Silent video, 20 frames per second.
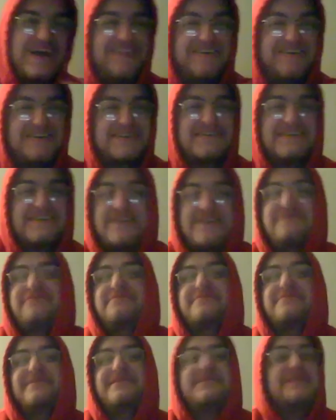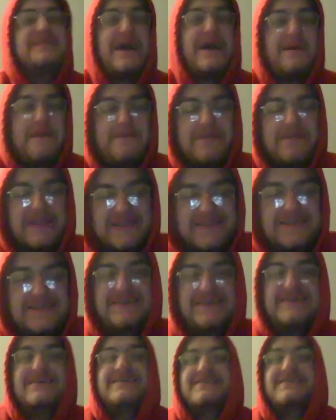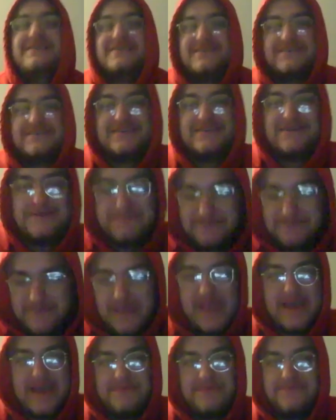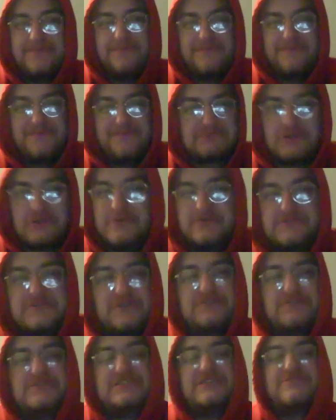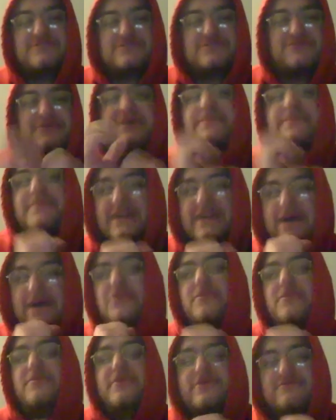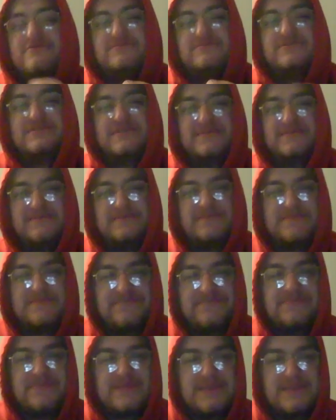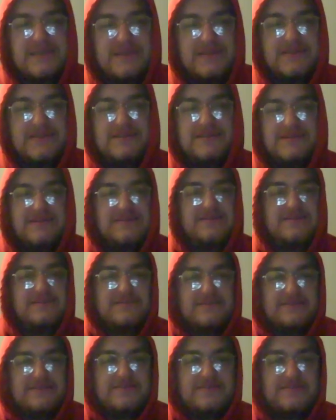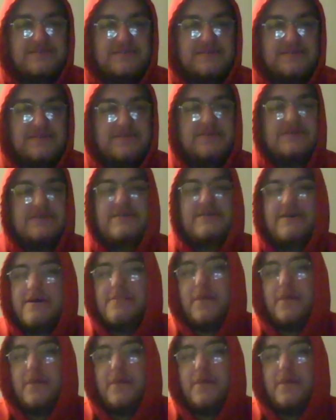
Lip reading: like if yeah, I mean, yeah. Good series win. Bring out the brooms. Yeah. You got anything? Closing